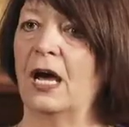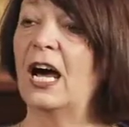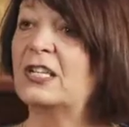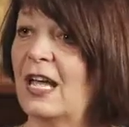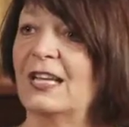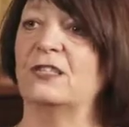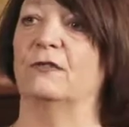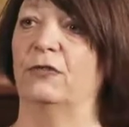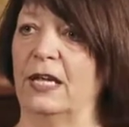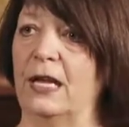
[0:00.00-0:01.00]

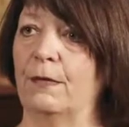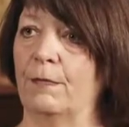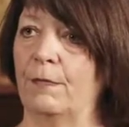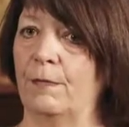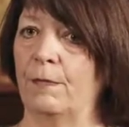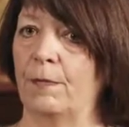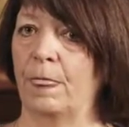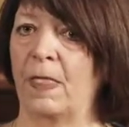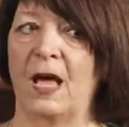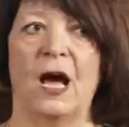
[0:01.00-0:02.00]
attentively,
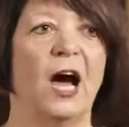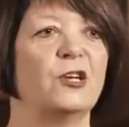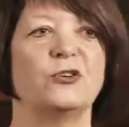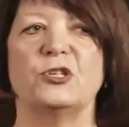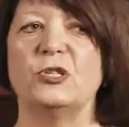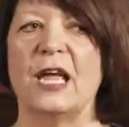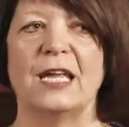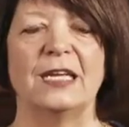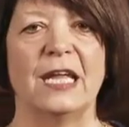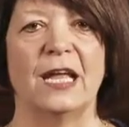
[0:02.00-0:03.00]

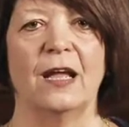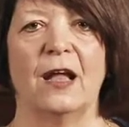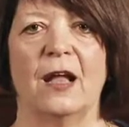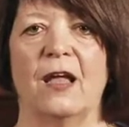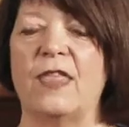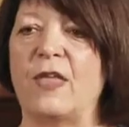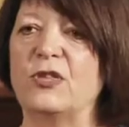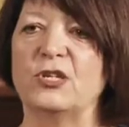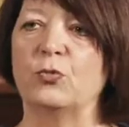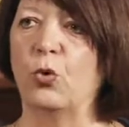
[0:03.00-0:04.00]
understanding that
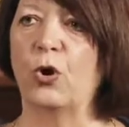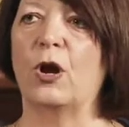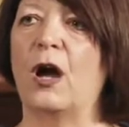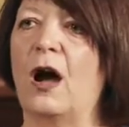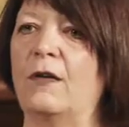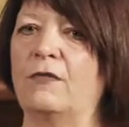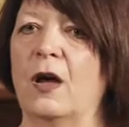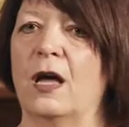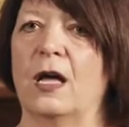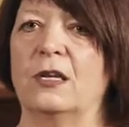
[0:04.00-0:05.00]
this work of
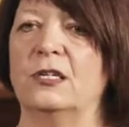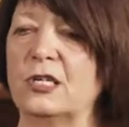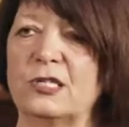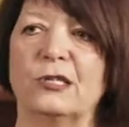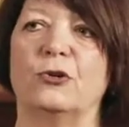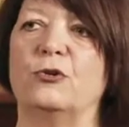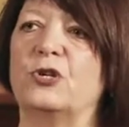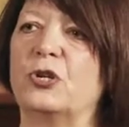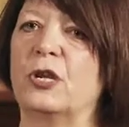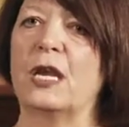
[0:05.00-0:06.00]

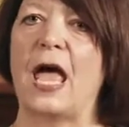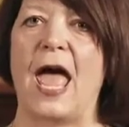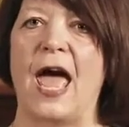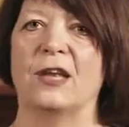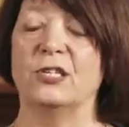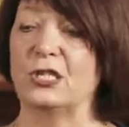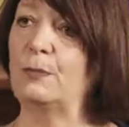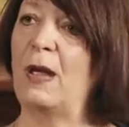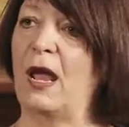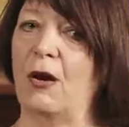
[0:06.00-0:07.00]
dissolution and
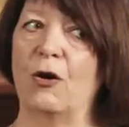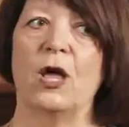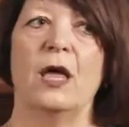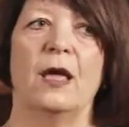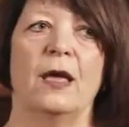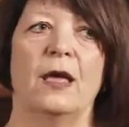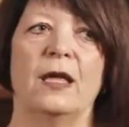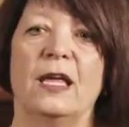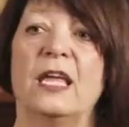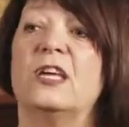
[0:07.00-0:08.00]
despair
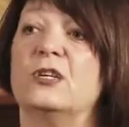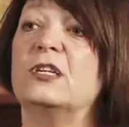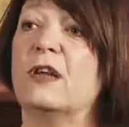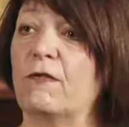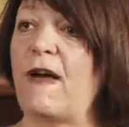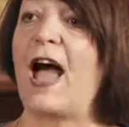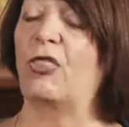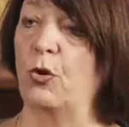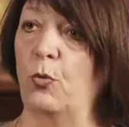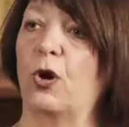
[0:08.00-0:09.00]
is in
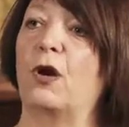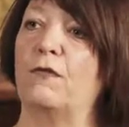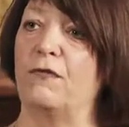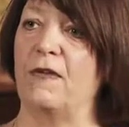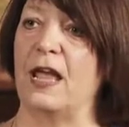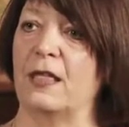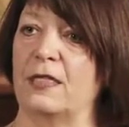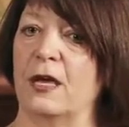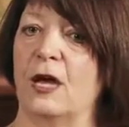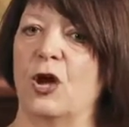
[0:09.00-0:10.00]
fact the work of
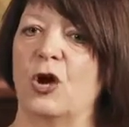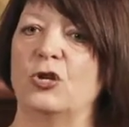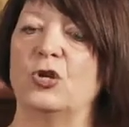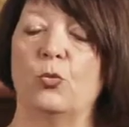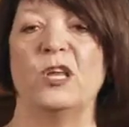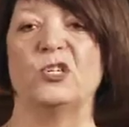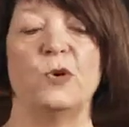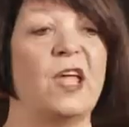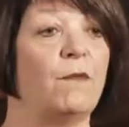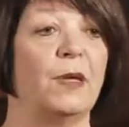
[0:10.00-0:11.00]
faith to which
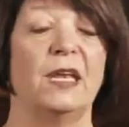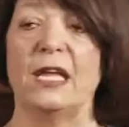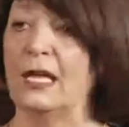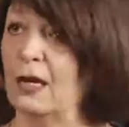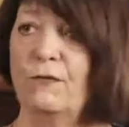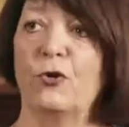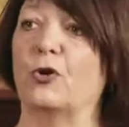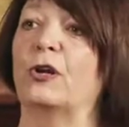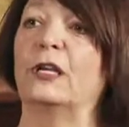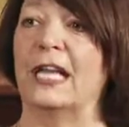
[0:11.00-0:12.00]
we have been
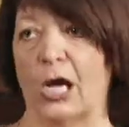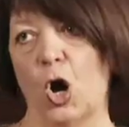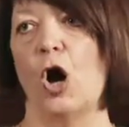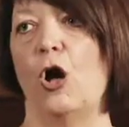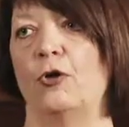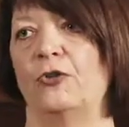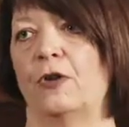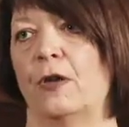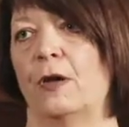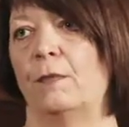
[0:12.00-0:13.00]
inadvertently called
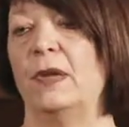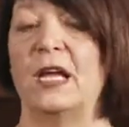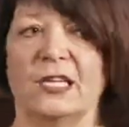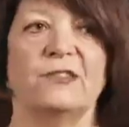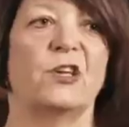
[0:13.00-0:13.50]
because of the